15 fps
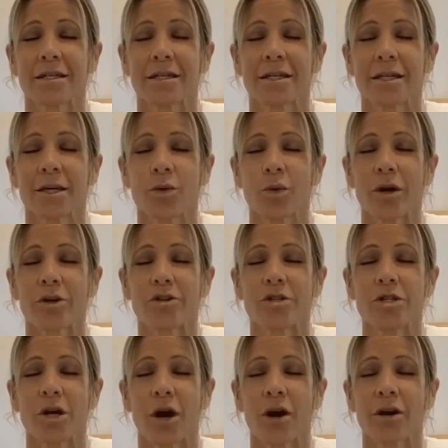Where
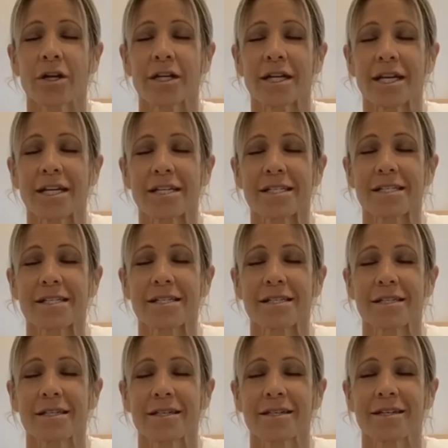darkness
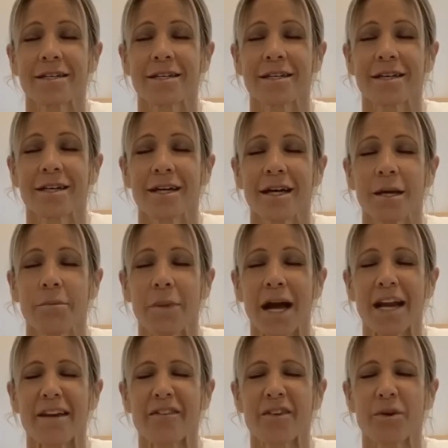might
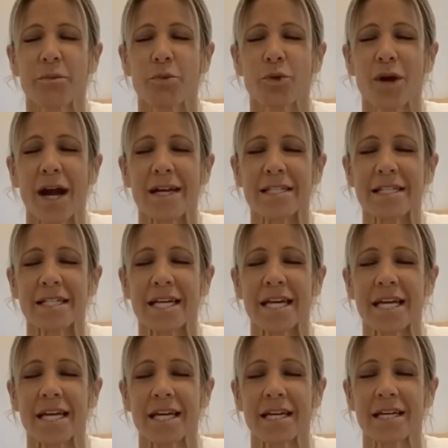have compressed
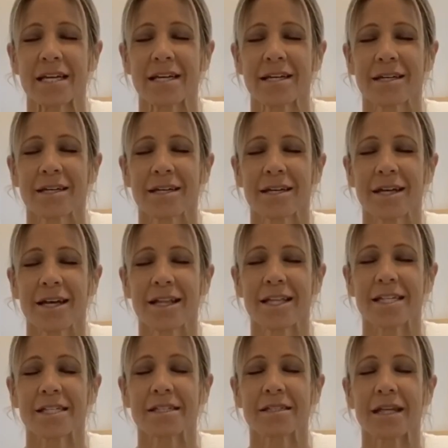in,
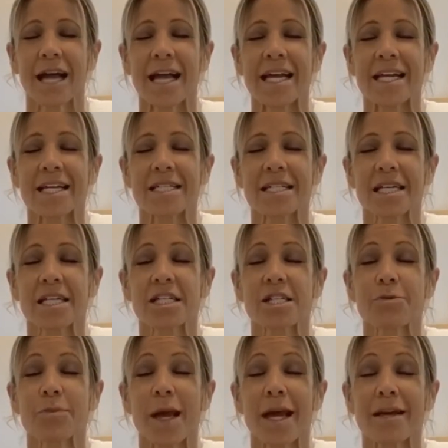this light is
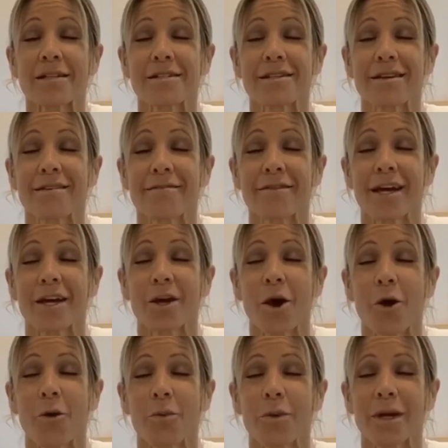expansive and
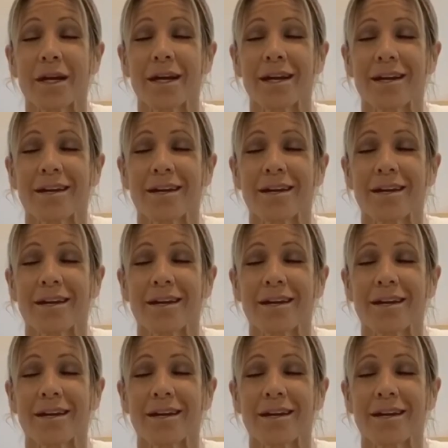opening.